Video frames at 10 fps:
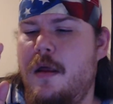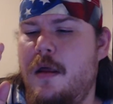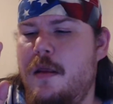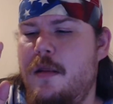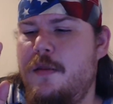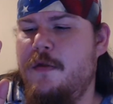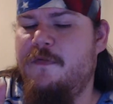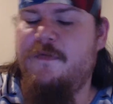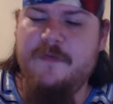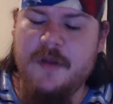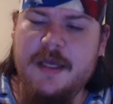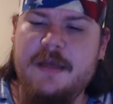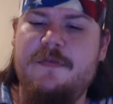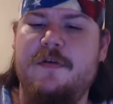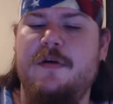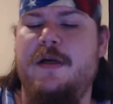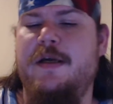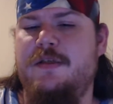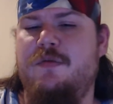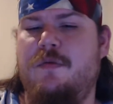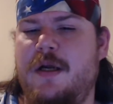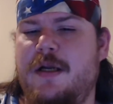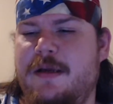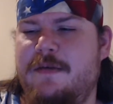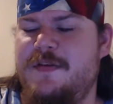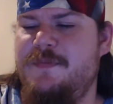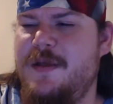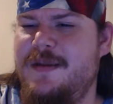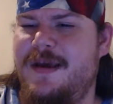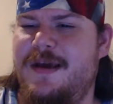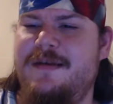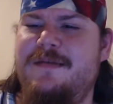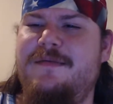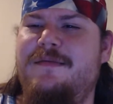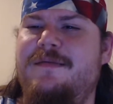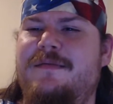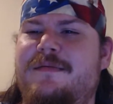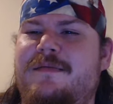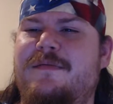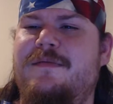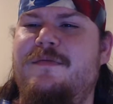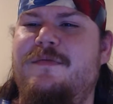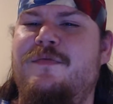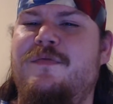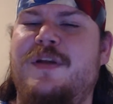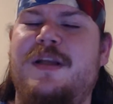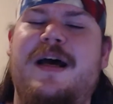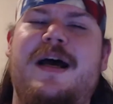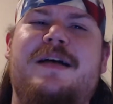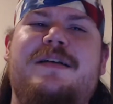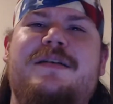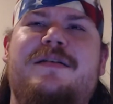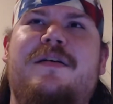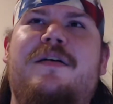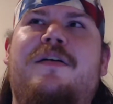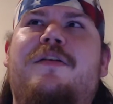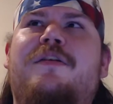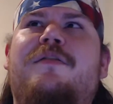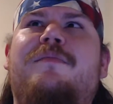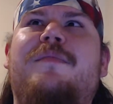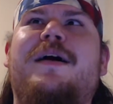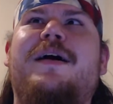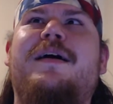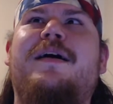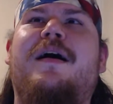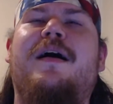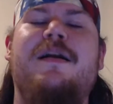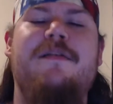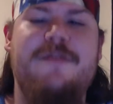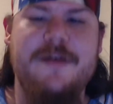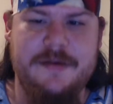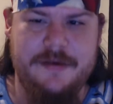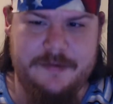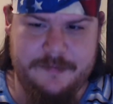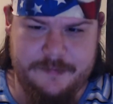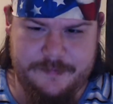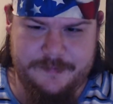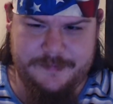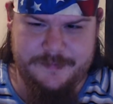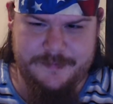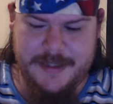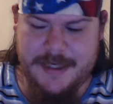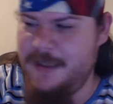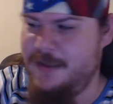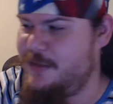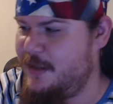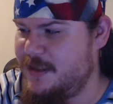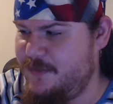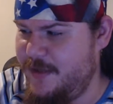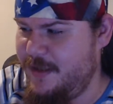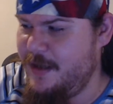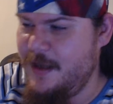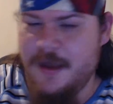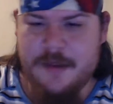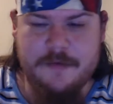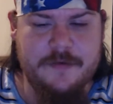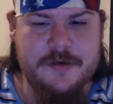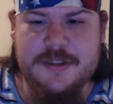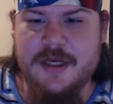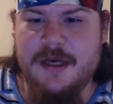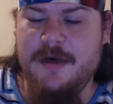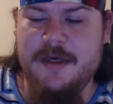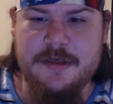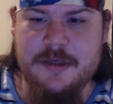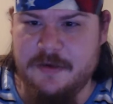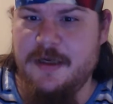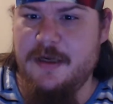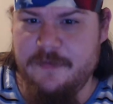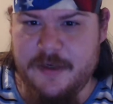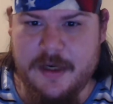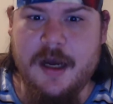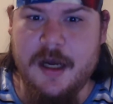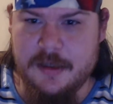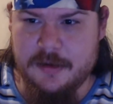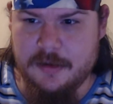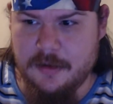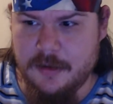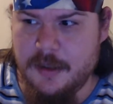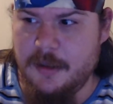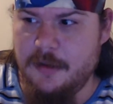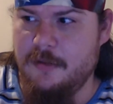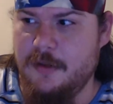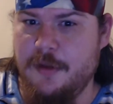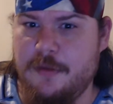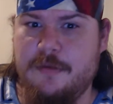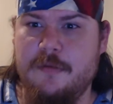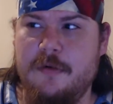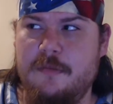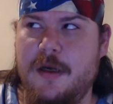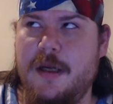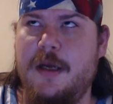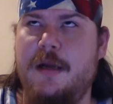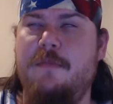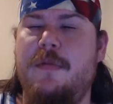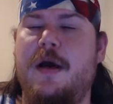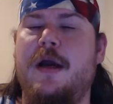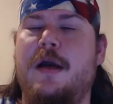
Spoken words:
The flavor is what gives me that relaxed, oh my god feeling. And trust me, the first time I took a hit of it, I literally threw my head back,